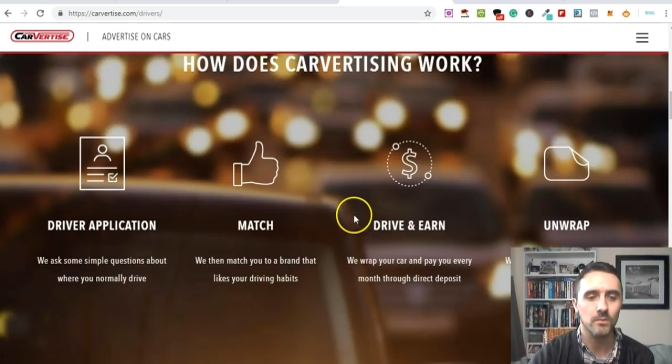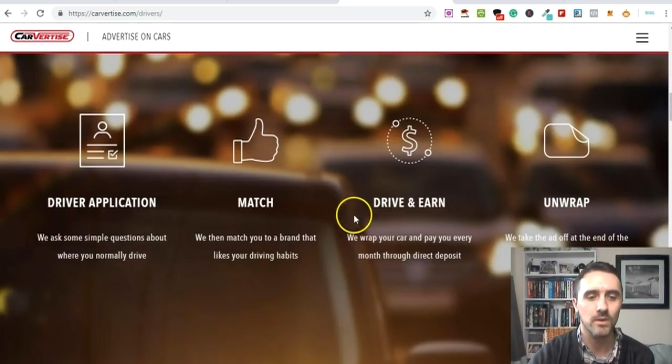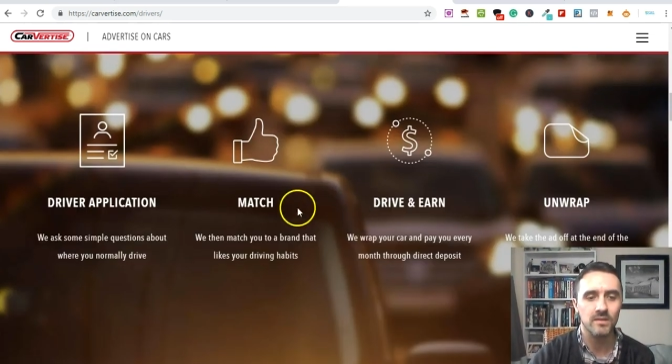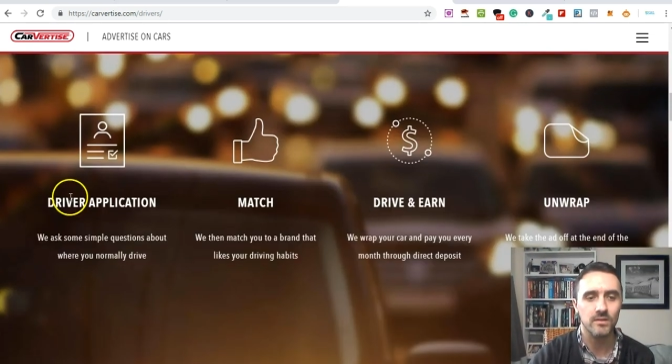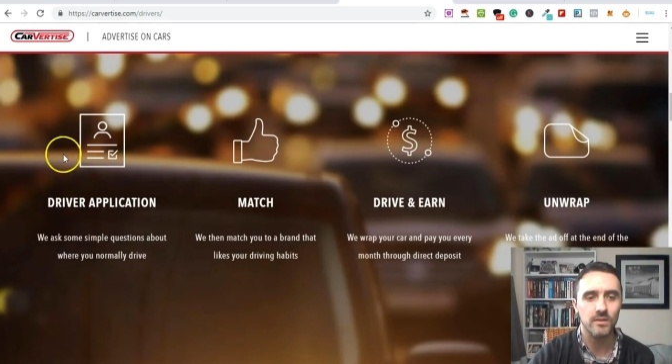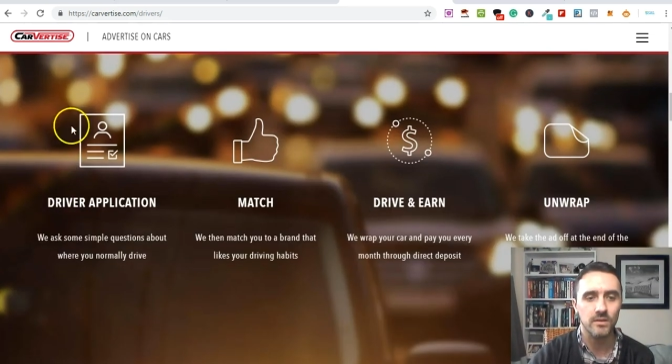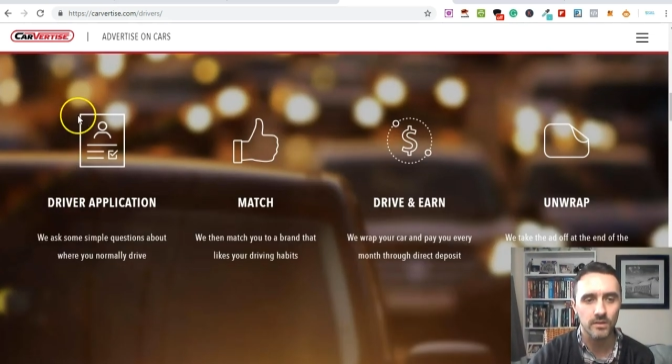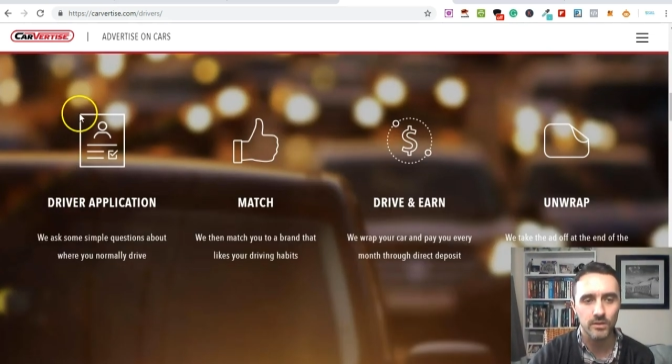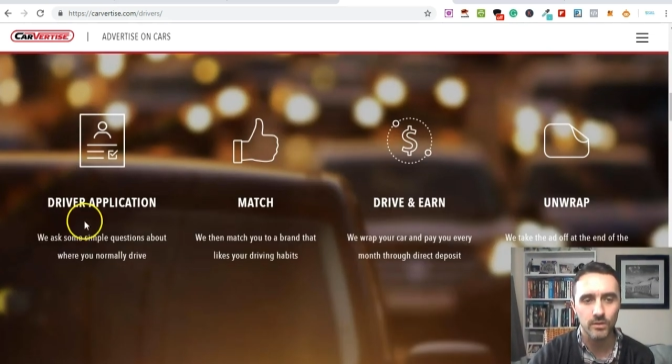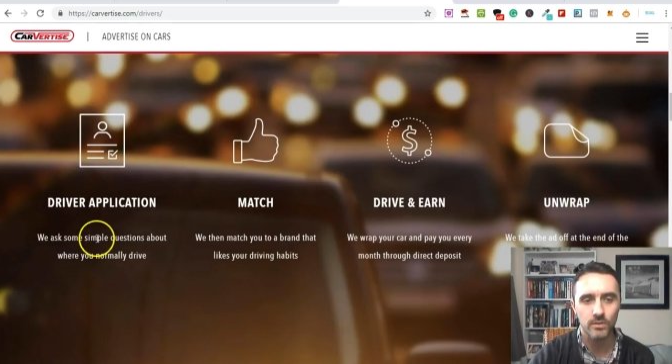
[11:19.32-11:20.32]
work? So
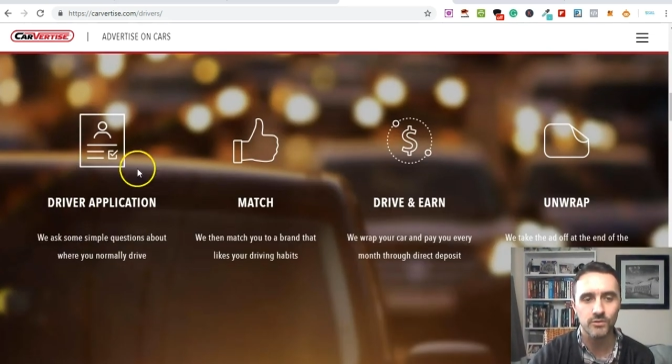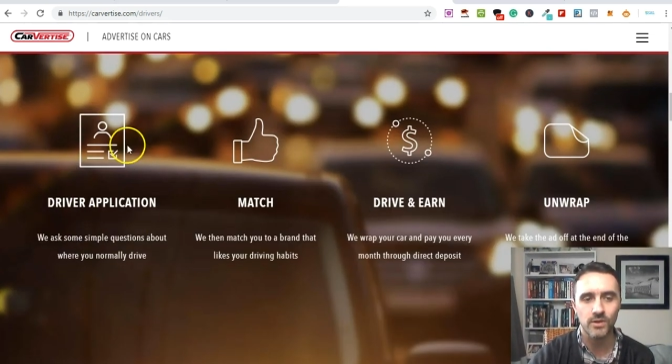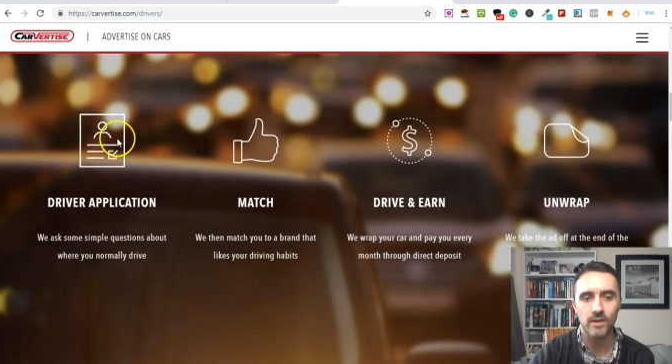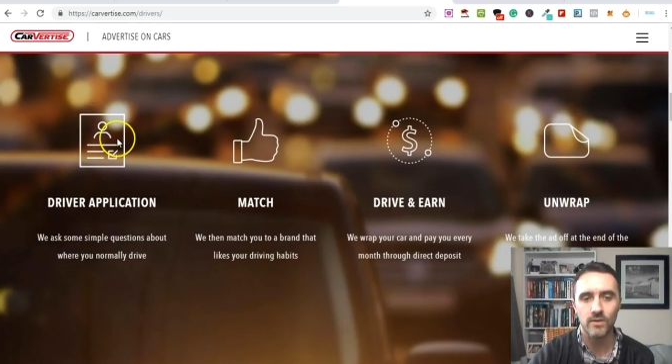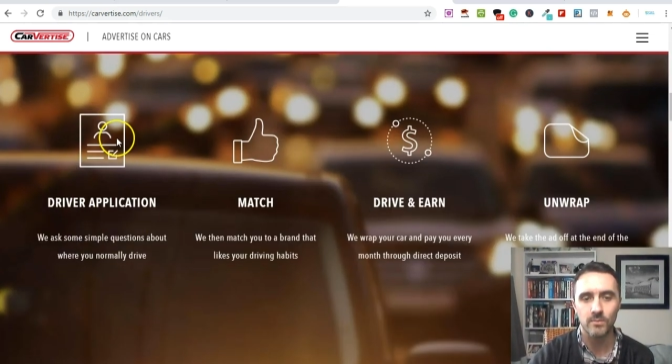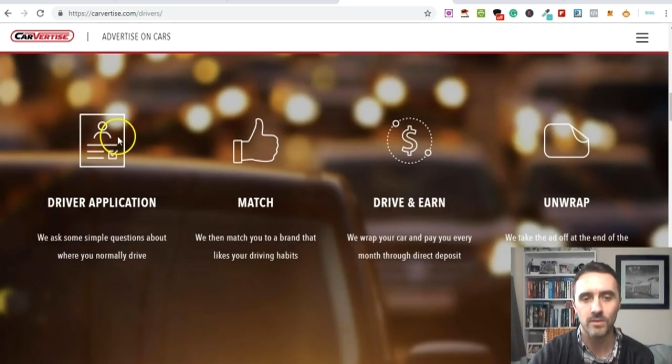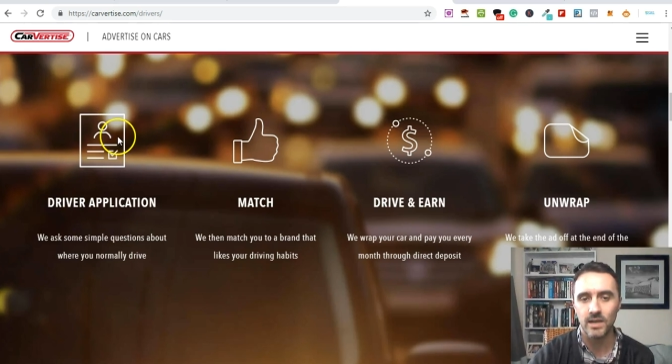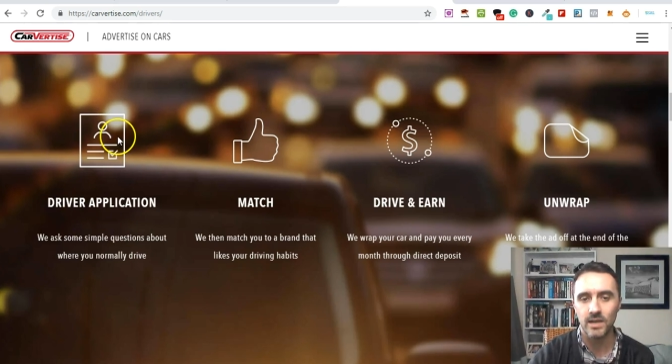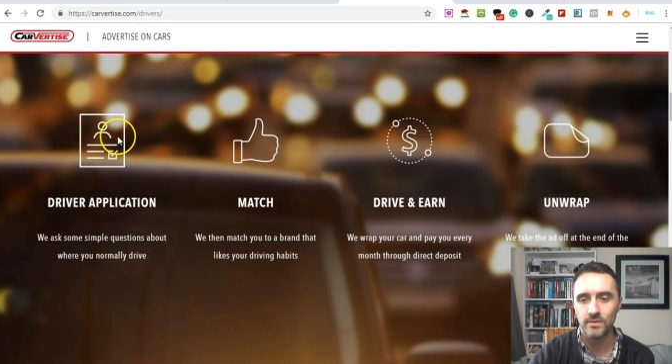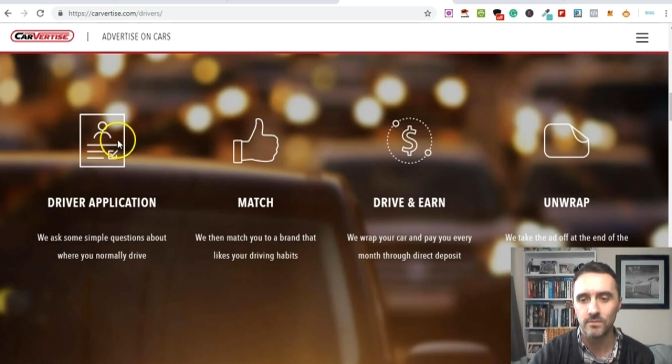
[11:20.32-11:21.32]
you do the driver
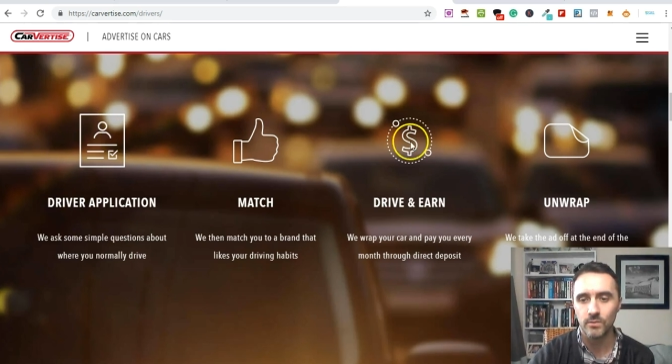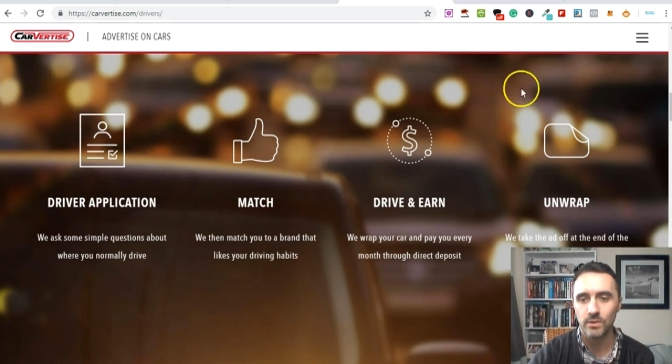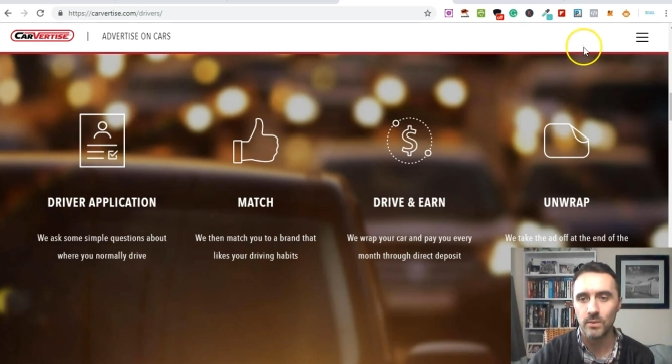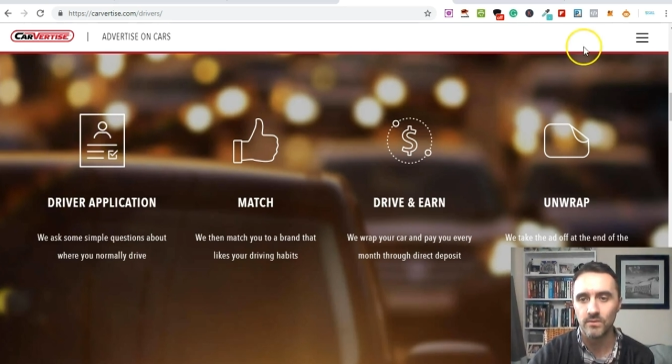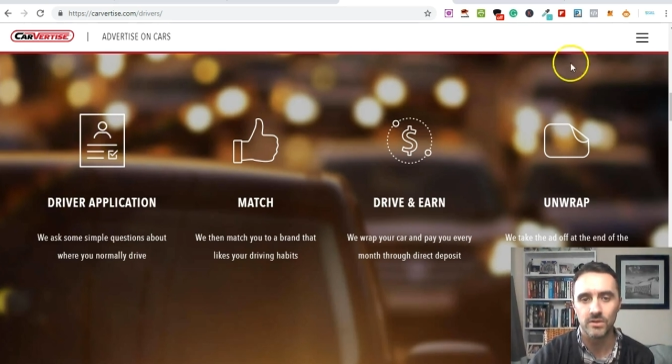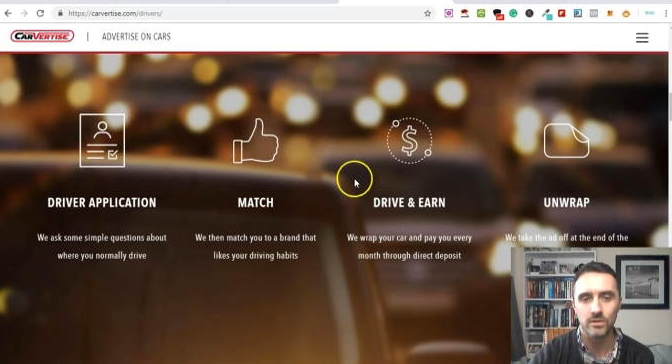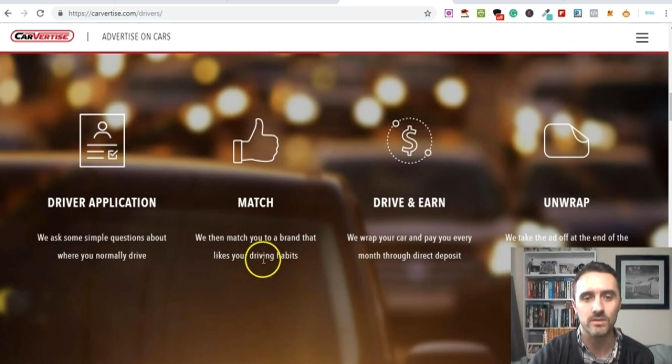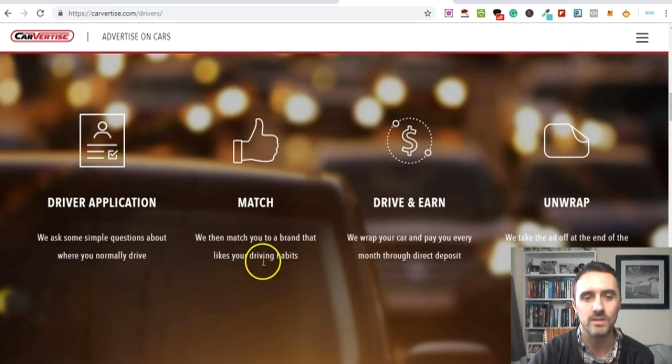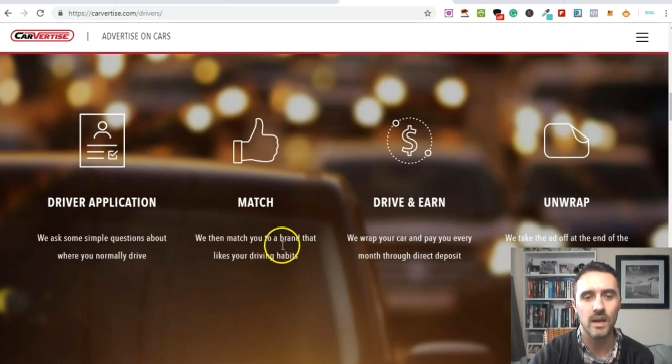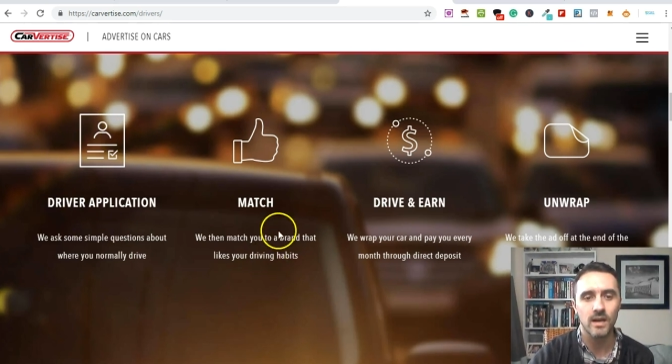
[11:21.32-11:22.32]
application, which we've just
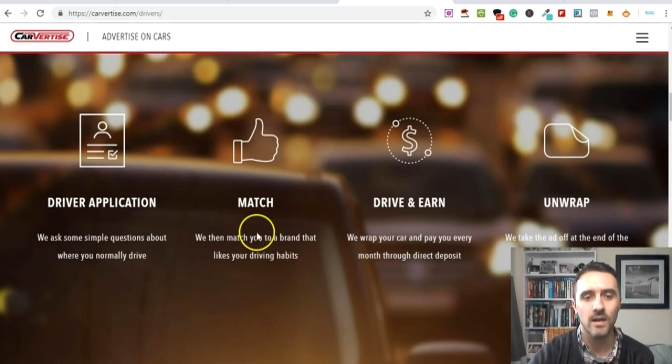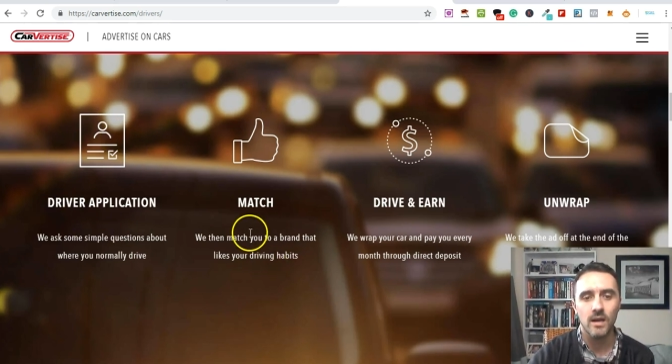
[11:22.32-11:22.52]
looked at.